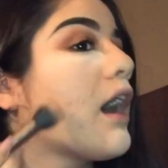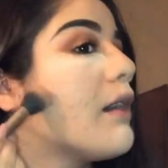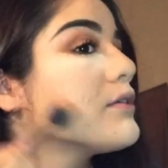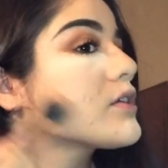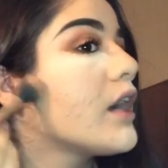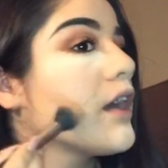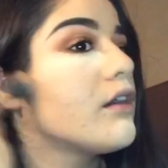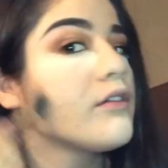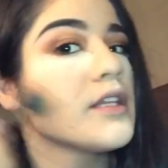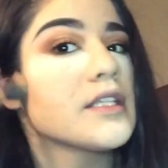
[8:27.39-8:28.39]
I was
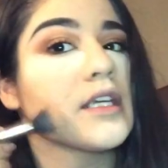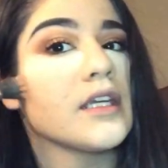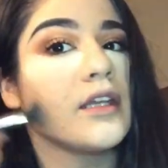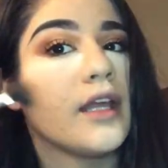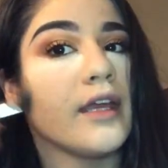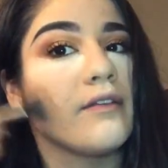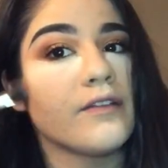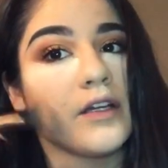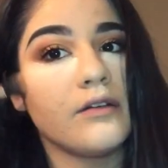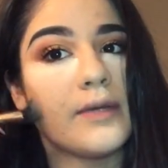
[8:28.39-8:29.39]
crying over this kid, like,
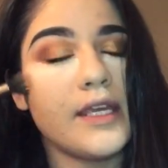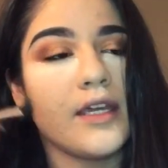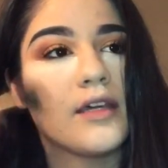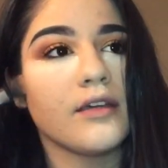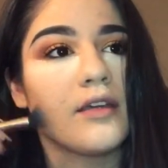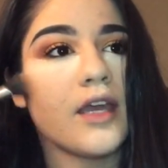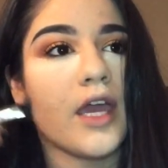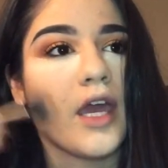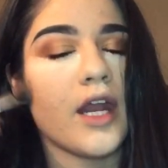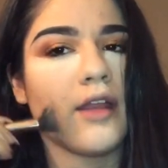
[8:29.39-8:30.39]
for a week,
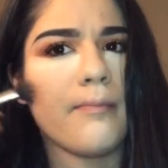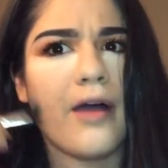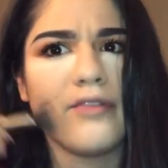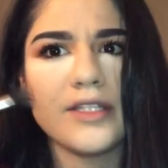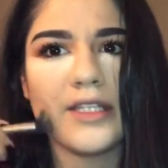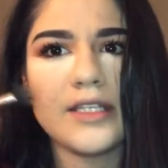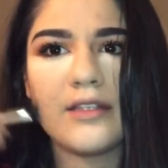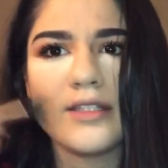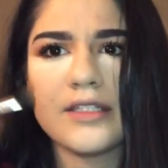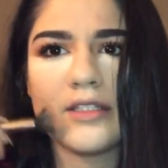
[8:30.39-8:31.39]
and I'm
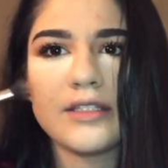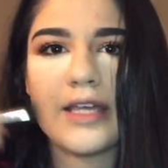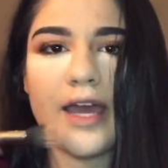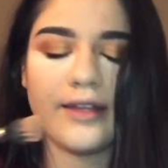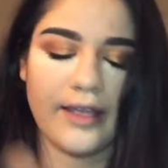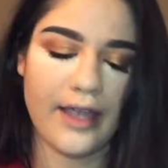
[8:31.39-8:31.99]
obviously still sad.